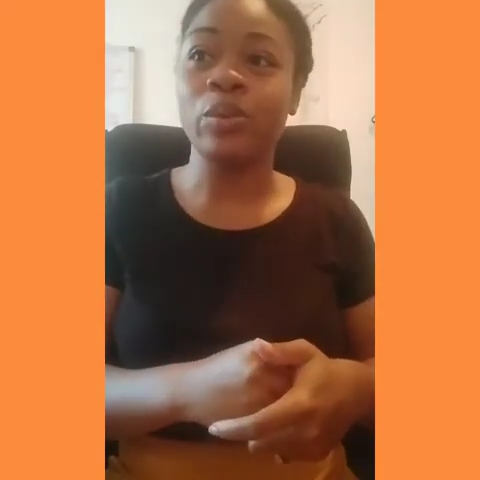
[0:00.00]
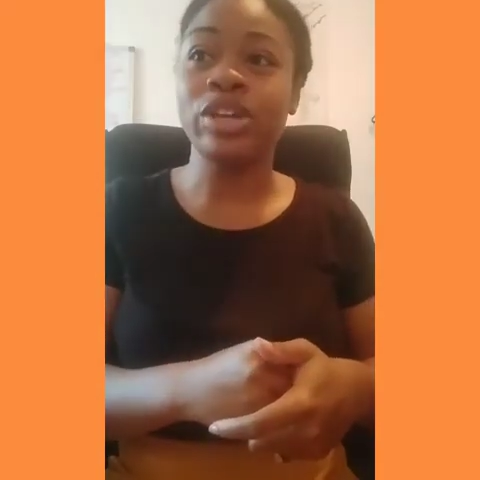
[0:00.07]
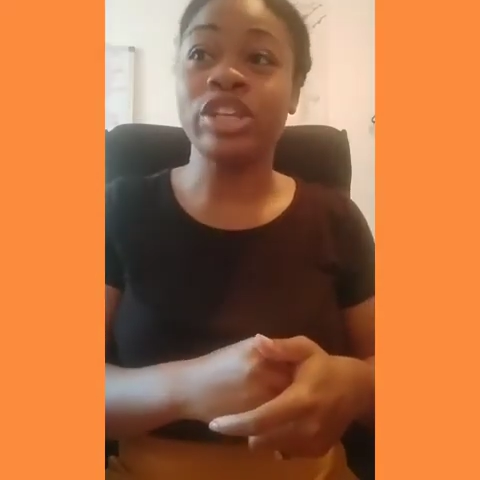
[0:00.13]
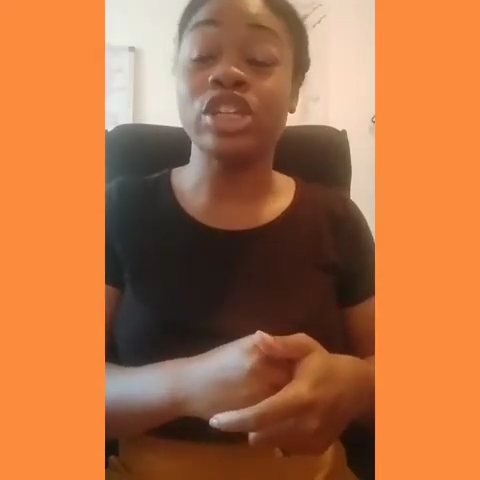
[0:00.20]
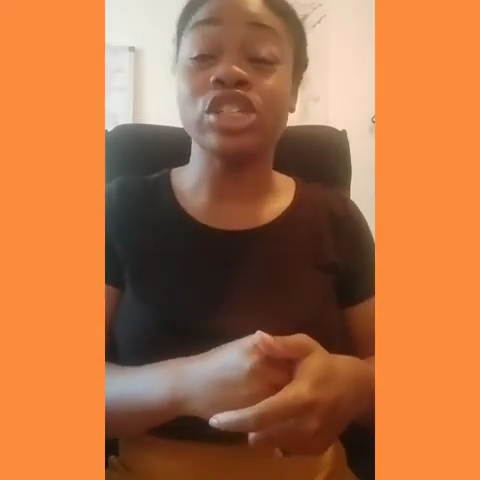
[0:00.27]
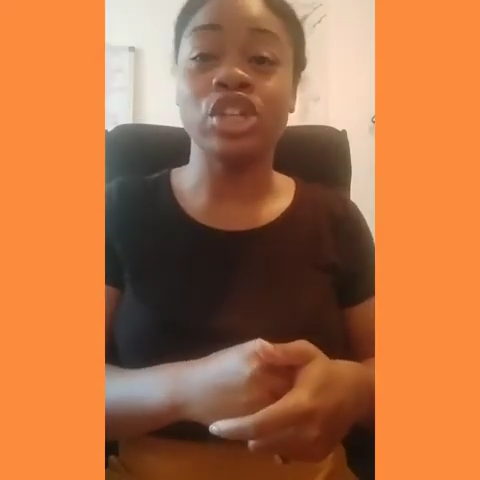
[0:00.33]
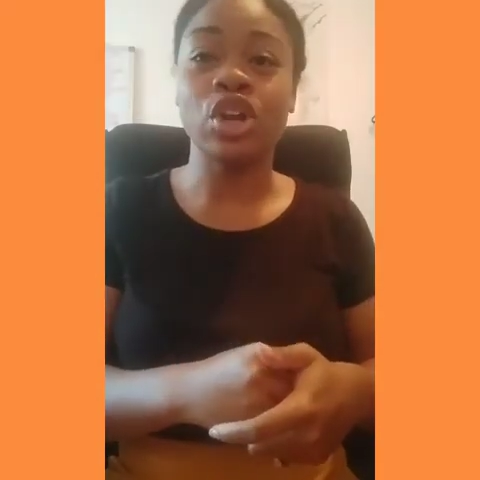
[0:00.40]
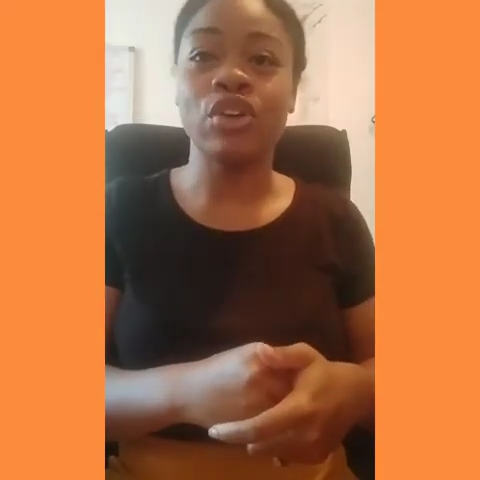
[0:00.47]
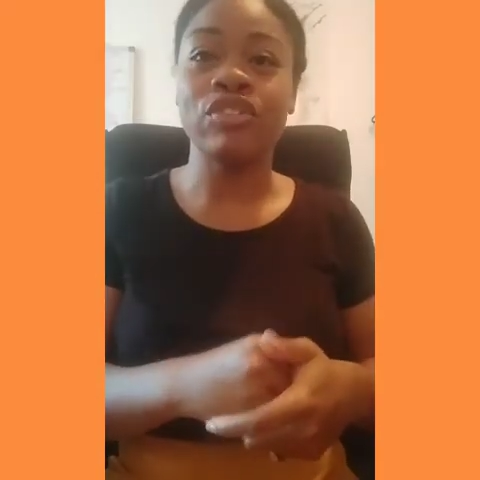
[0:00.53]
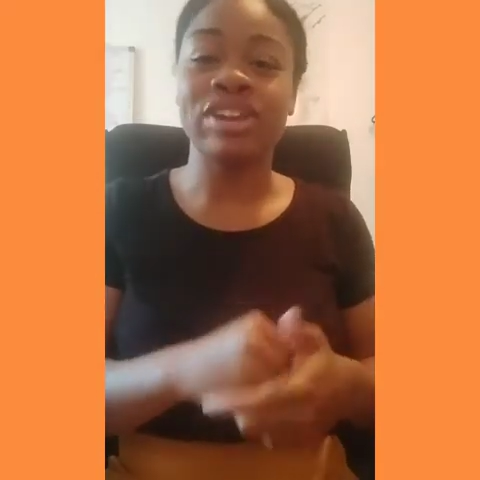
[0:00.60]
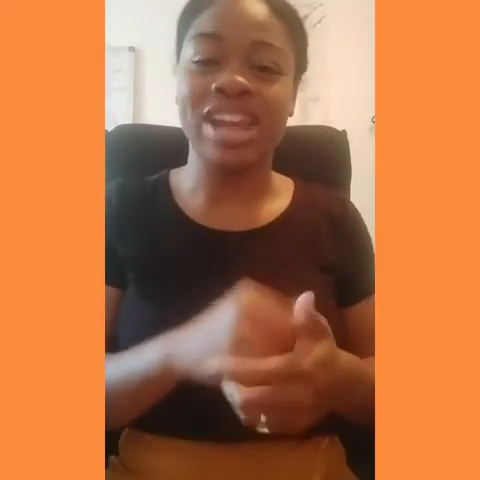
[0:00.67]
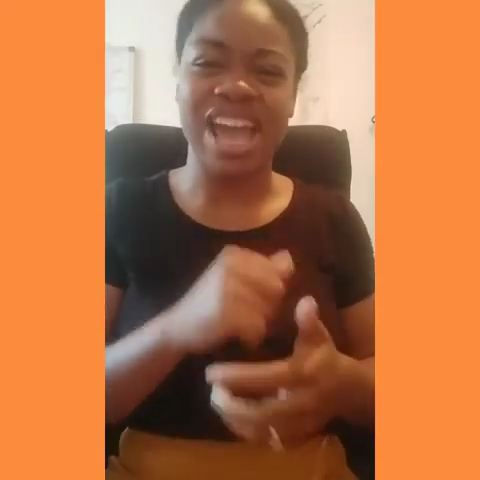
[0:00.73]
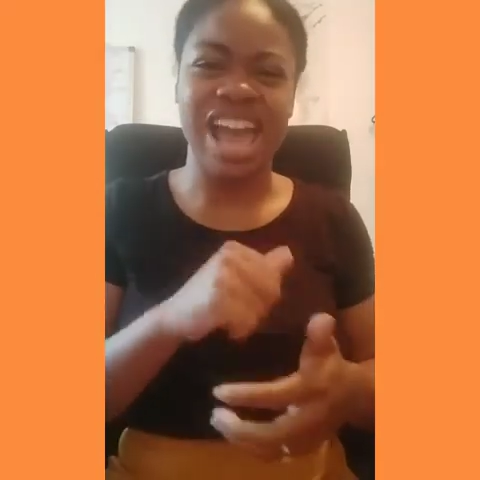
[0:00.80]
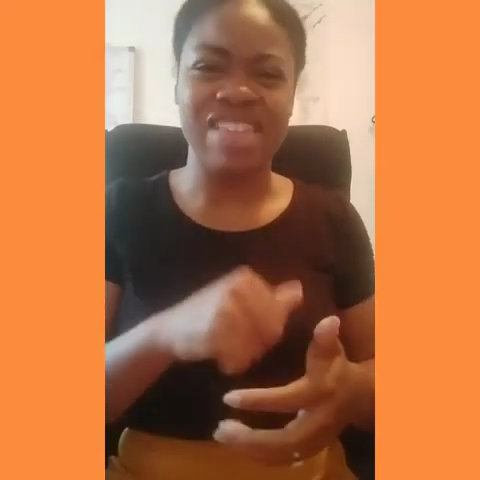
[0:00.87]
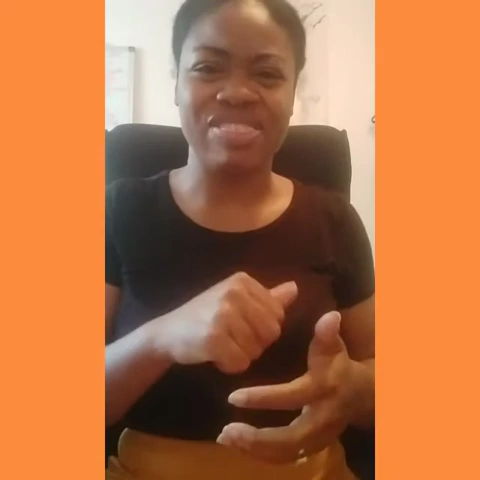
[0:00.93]
we deserve
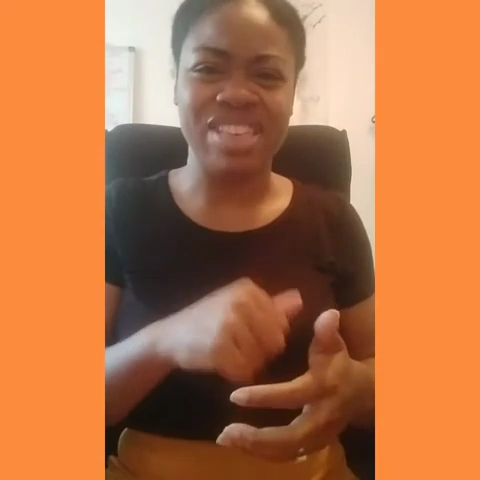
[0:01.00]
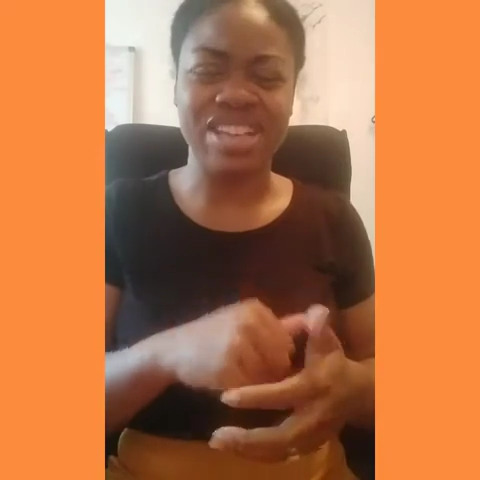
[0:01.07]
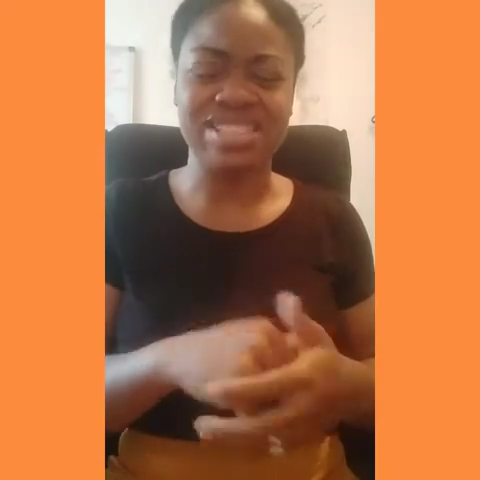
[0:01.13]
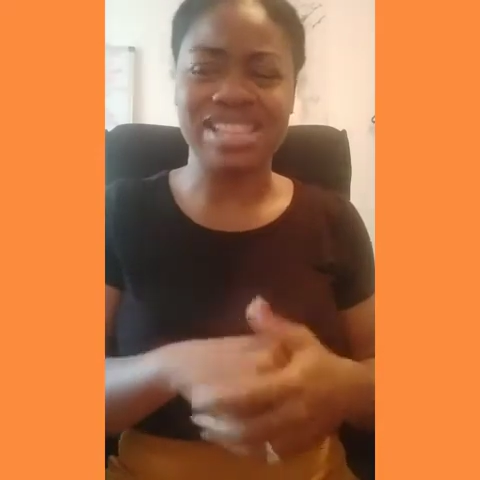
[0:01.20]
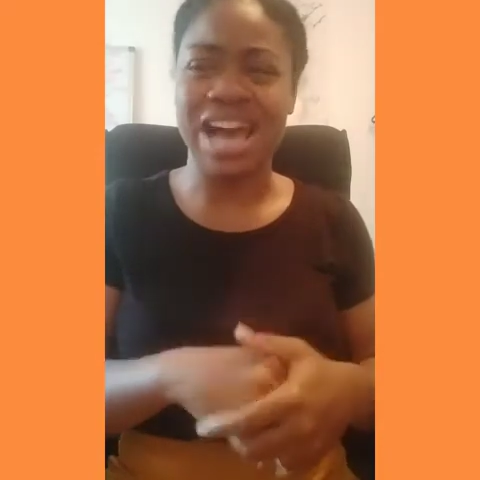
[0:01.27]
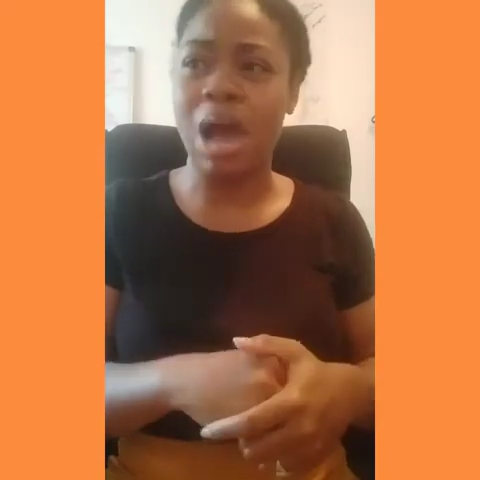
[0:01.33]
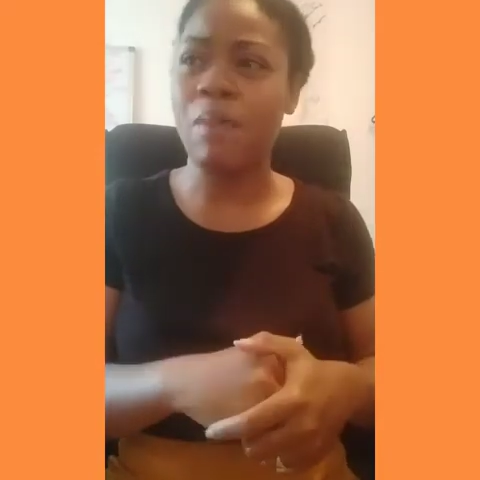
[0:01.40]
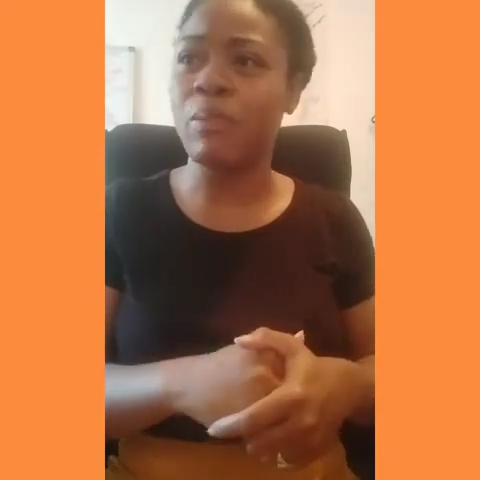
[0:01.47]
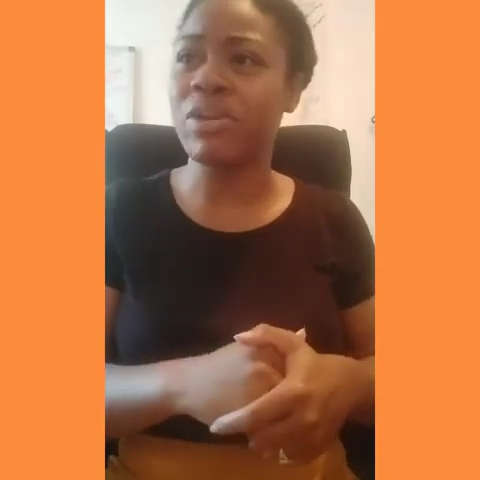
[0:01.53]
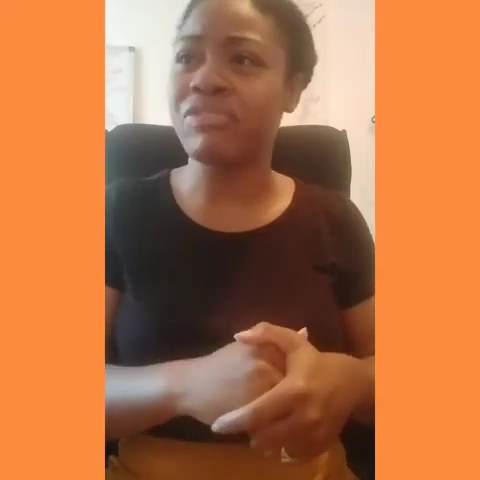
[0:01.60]
it at that time.